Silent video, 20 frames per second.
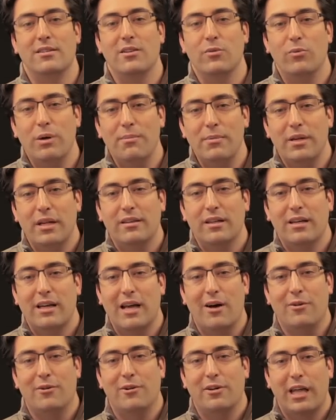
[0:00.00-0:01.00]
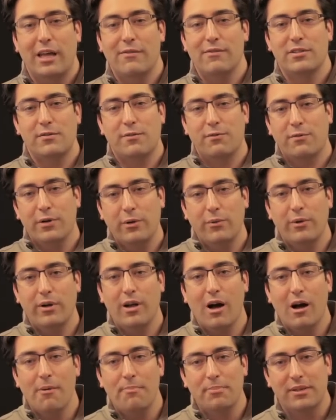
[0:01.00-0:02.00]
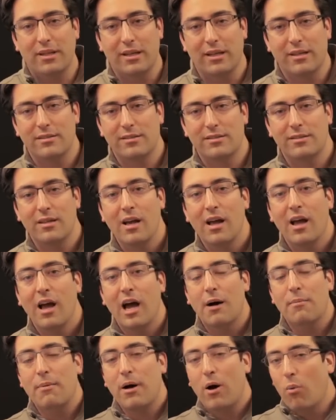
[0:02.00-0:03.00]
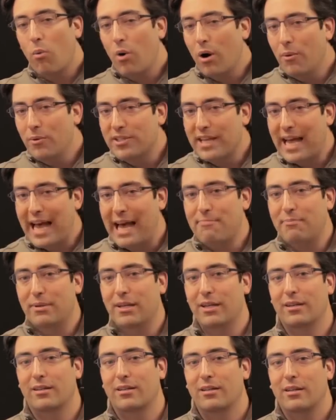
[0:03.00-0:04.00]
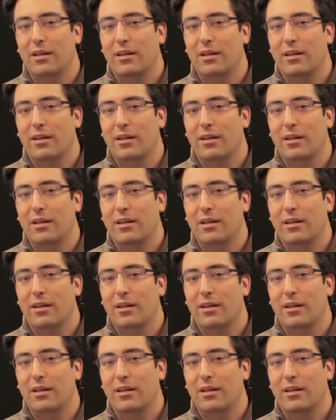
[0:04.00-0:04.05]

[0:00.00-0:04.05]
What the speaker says: the women at the counter gave us frequent updates about what was happening.